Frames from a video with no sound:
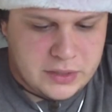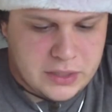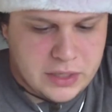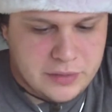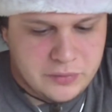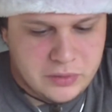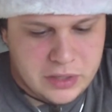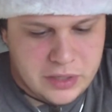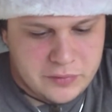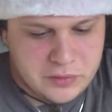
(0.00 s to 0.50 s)

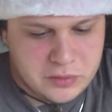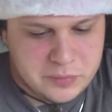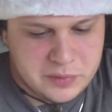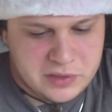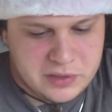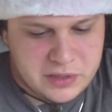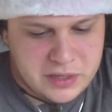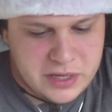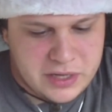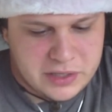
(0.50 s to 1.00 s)
Have you ever
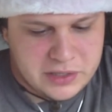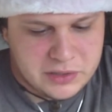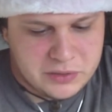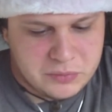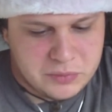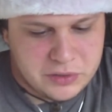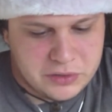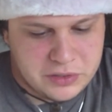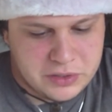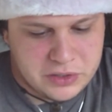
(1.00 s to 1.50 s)
been
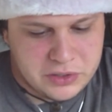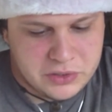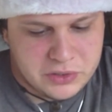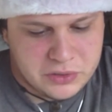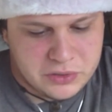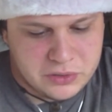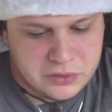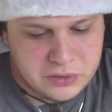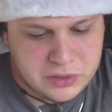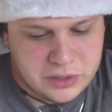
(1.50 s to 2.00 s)
naked with a
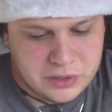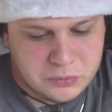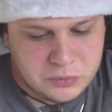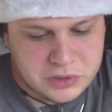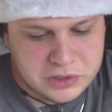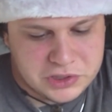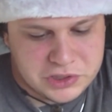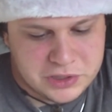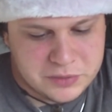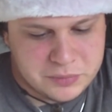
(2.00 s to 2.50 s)
girl, and
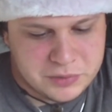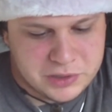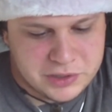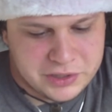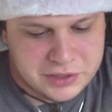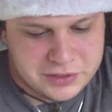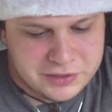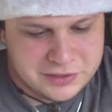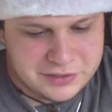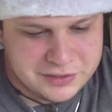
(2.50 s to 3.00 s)
was she
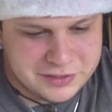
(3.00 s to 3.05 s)
pretty?